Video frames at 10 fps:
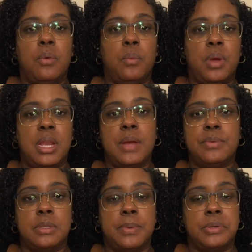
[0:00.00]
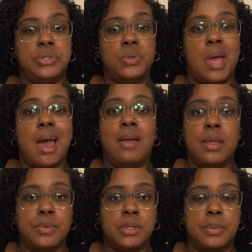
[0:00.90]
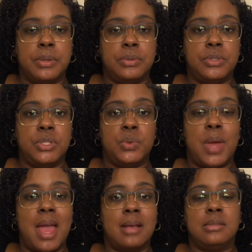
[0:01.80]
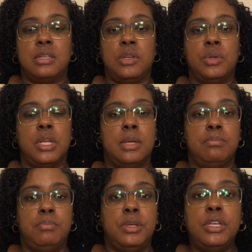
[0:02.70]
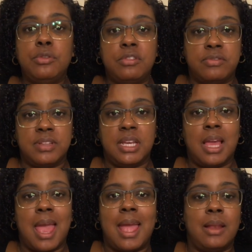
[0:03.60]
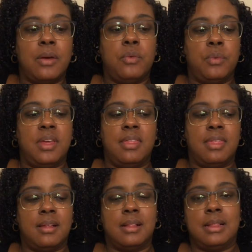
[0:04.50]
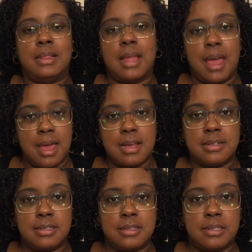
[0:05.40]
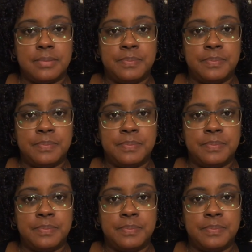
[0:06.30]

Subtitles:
when they were supposed to, how they were supposed to, executed it beautifully and with class.